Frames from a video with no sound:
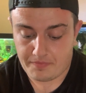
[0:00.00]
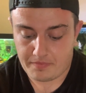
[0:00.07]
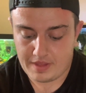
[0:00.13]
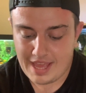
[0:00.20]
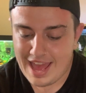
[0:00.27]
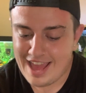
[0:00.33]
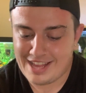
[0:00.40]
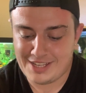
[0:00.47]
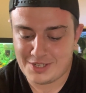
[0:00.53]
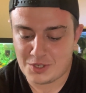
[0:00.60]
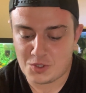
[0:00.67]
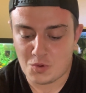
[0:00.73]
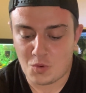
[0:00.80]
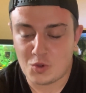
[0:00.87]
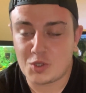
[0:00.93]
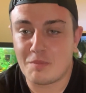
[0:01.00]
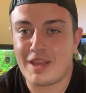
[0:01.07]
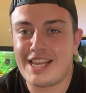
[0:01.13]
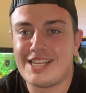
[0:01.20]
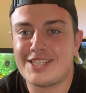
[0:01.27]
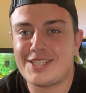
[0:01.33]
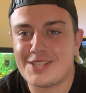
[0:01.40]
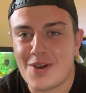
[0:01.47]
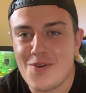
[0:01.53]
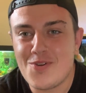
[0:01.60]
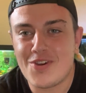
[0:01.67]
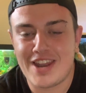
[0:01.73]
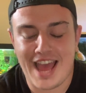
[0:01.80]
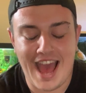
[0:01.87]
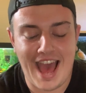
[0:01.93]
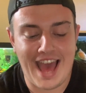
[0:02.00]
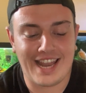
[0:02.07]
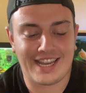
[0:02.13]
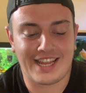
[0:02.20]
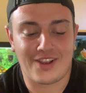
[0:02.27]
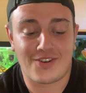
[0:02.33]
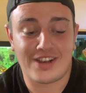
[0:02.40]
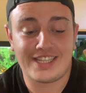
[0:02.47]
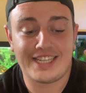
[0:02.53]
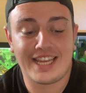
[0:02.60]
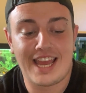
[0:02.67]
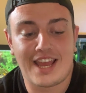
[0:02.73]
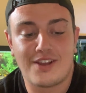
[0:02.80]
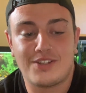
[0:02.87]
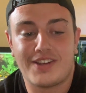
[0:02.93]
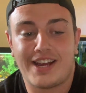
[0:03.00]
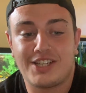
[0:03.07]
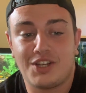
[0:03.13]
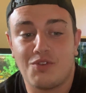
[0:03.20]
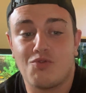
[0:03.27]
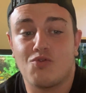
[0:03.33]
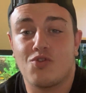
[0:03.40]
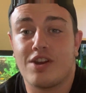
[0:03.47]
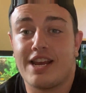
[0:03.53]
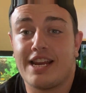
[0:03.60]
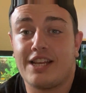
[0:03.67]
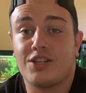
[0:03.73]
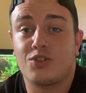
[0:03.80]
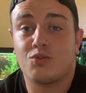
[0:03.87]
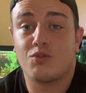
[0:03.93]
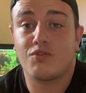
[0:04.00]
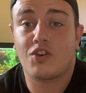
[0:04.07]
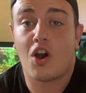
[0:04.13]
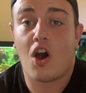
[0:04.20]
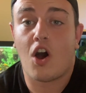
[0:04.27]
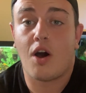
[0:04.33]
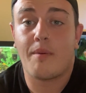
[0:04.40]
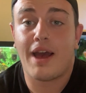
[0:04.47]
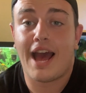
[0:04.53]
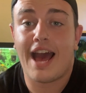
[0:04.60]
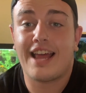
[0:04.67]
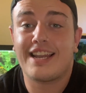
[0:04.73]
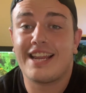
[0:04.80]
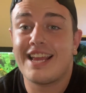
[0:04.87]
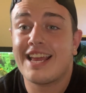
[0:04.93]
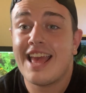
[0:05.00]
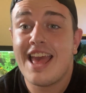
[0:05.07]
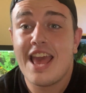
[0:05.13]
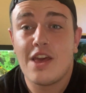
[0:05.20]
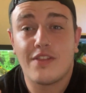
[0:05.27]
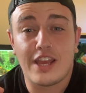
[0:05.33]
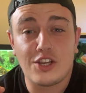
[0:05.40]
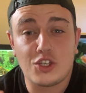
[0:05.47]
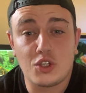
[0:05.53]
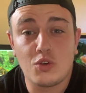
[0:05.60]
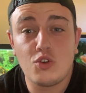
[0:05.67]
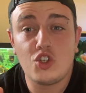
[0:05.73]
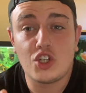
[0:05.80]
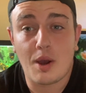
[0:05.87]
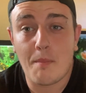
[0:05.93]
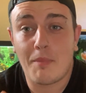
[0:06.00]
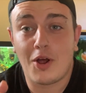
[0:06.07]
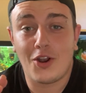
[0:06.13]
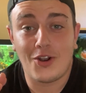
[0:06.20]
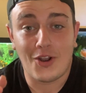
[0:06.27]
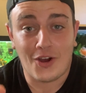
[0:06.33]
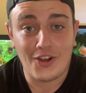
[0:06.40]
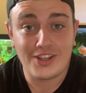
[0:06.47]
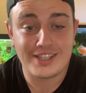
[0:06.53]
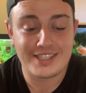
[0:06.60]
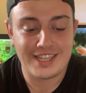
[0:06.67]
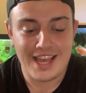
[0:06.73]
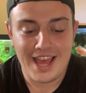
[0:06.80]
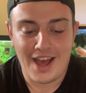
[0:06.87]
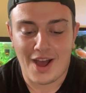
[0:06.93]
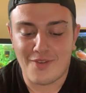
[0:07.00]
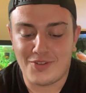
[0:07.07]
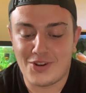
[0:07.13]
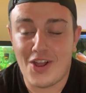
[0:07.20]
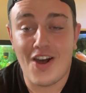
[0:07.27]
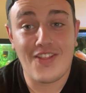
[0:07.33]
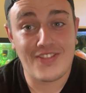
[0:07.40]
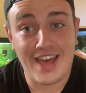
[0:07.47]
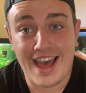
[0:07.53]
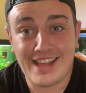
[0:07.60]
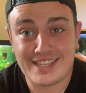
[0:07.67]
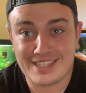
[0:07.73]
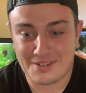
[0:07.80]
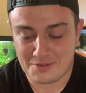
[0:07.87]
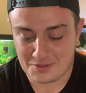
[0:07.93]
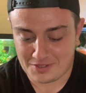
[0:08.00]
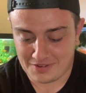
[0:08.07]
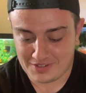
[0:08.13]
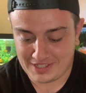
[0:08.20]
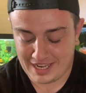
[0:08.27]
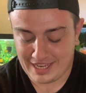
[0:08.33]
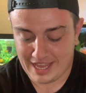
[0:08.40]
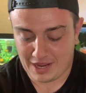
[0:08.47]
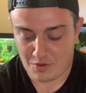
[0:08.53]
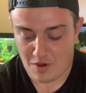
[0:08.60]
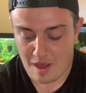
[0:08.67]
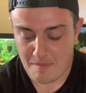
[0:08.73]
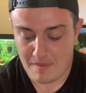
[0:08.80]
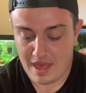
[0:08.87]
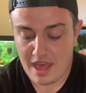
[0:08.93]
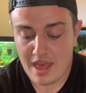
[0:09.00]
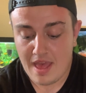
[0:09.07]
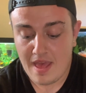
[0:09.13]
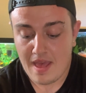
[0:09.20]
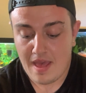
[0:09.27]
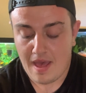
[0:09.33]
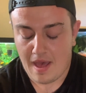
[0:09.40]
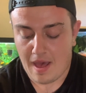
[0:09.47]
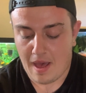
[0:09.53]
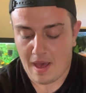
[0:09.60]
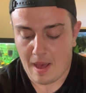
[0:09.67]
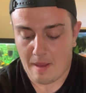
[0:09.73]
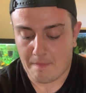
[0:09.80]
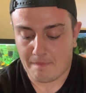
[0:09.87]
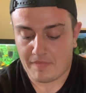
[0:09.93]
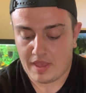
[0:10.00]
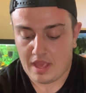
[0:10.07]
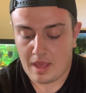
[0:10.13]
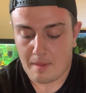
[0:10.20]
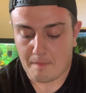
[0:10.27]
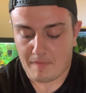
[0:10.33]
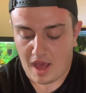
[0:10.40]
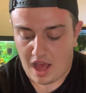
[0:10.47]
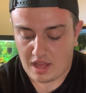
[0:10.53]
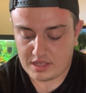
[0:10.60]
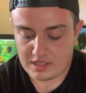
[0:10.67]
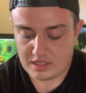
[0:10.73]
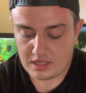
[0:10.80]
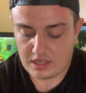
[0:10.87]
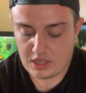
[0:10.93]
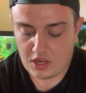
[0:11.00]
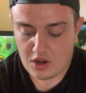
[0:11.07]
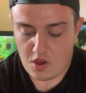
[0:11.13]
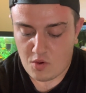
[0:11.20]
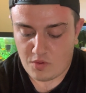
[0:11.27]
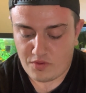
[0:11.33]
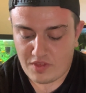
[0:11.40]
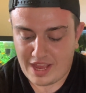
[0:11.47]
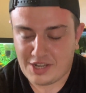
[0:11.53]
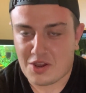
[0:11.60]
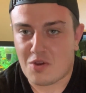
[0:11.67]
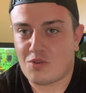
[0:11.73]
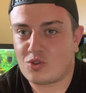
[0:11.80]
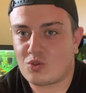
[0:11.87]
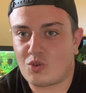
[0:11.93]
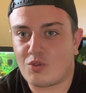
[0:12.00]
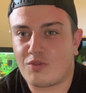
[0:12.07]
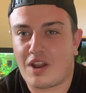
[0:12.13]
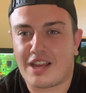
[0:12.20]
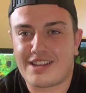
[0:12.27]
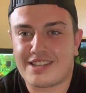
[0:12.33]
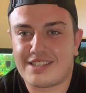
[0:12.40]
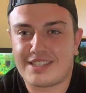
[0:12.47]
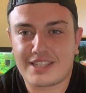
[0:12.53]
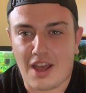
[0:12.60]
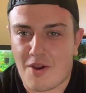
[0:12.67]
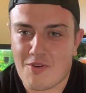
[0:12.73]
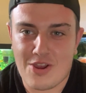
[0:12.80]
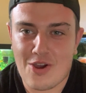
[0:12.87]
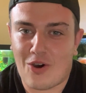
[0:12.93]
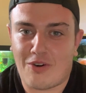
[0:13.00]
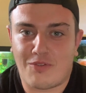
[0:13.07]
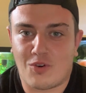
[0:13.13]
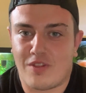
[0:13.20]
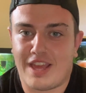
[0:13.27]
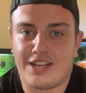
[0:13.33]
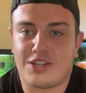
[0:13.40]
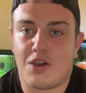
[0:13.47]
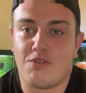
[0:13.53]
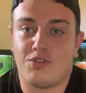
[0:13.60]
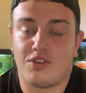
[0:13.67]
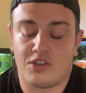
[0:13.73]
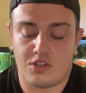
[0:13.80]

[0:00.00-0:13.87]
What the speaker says: yeah, he's just awesome. He's so good at handling. Crested geckos are actually really sort of calm at handling. They do jump a lot. I've learnt that and also seen that quite a bit. But you know, they don't sort of like scurry off, or they don't